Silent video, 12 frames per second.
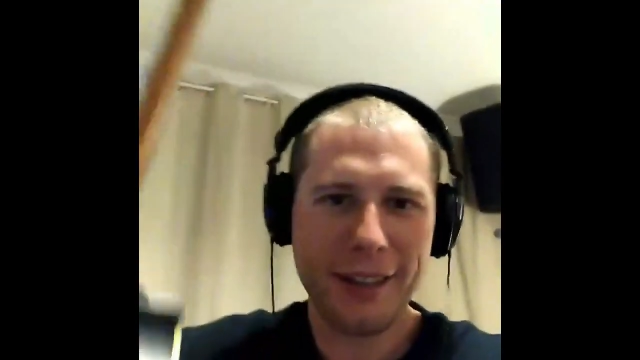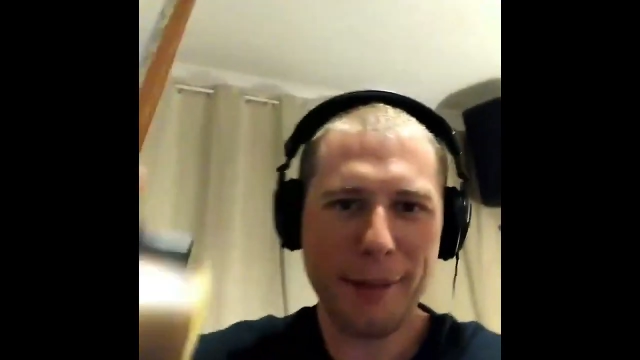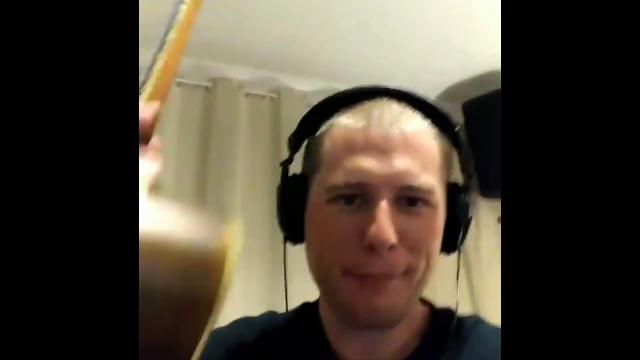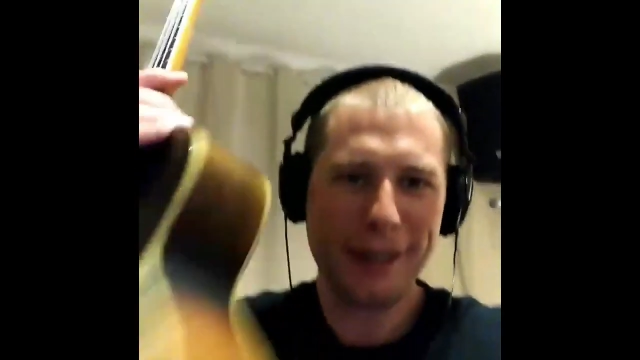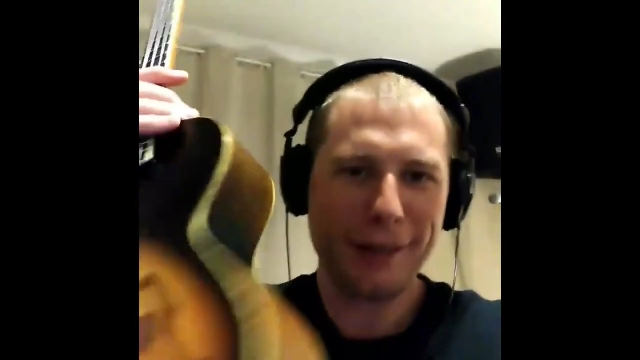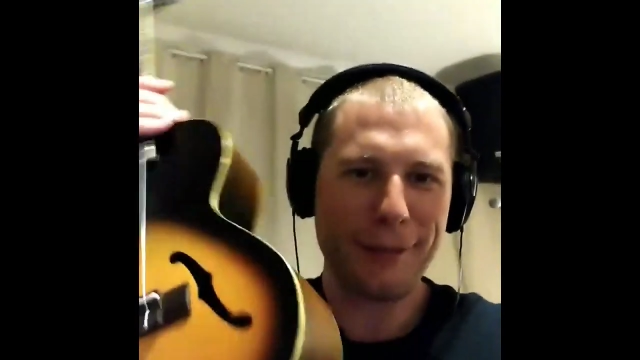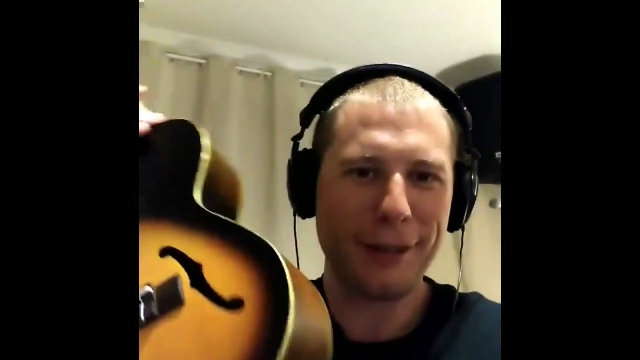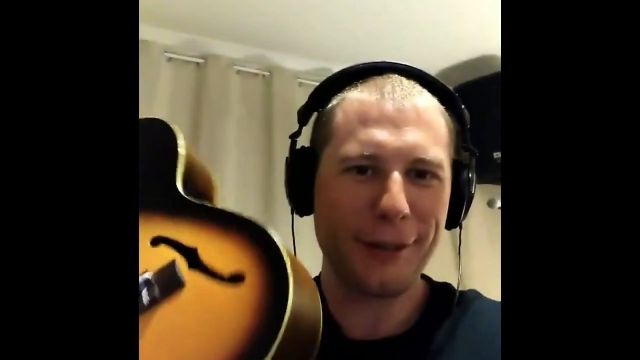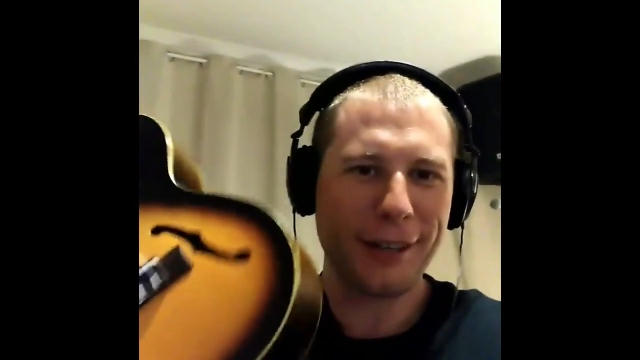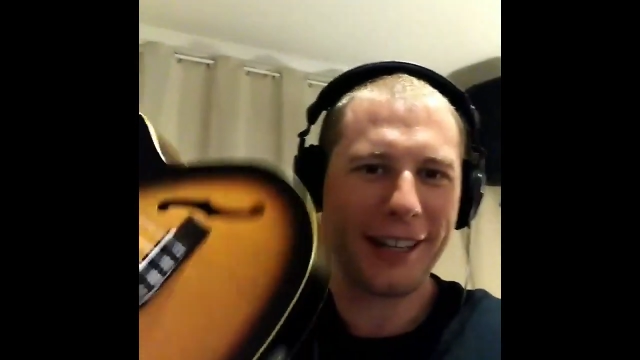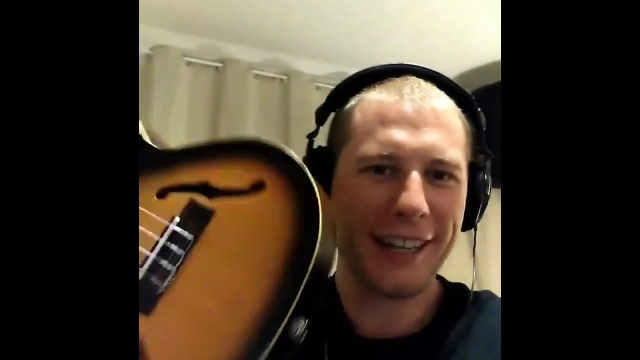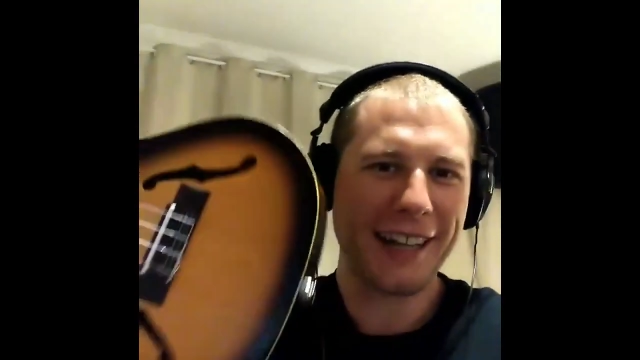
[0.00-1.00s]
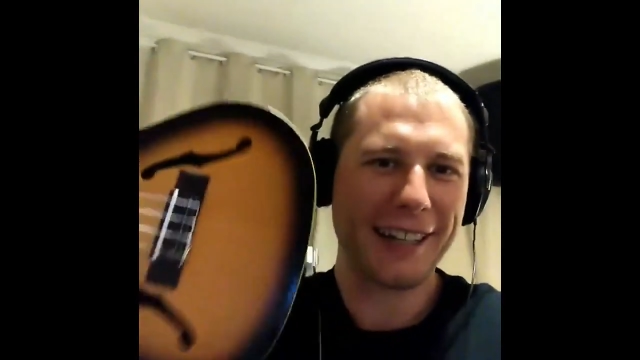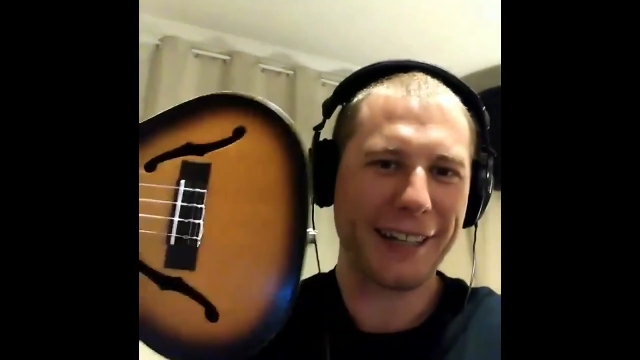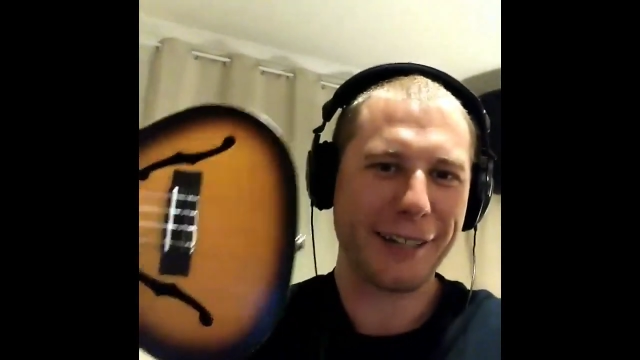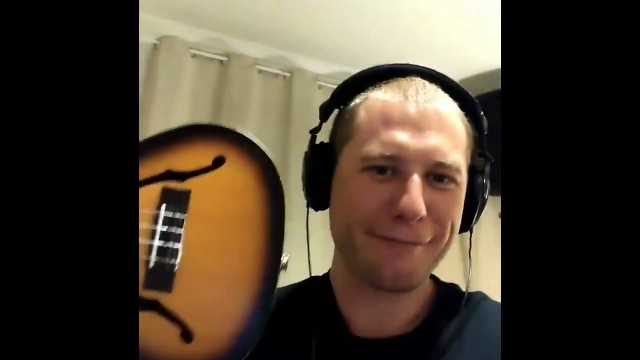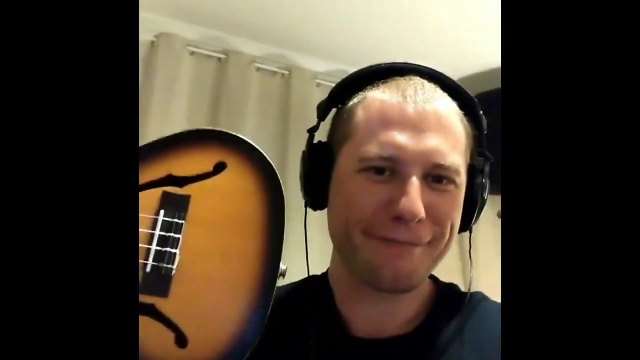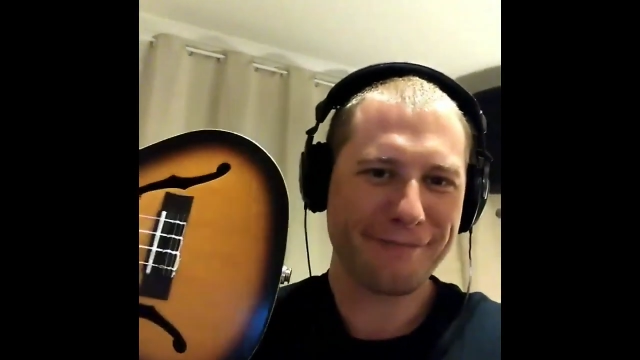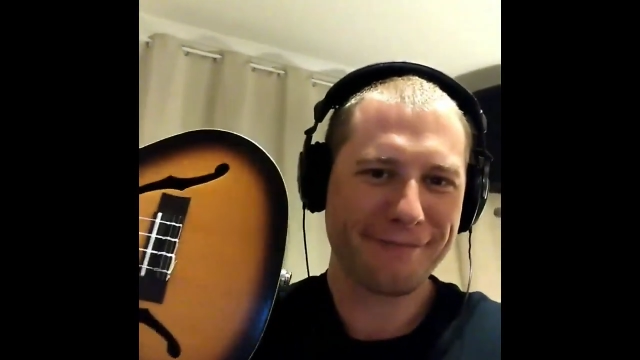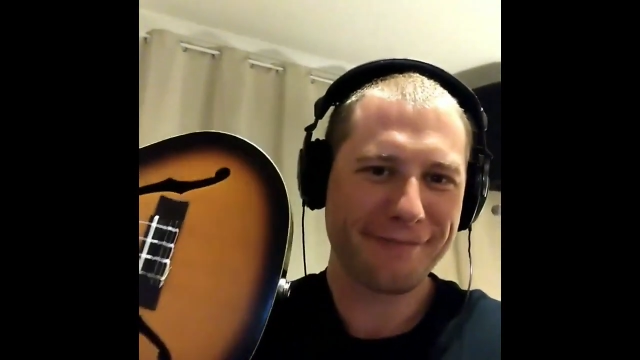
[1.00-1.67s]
I play my ukulele.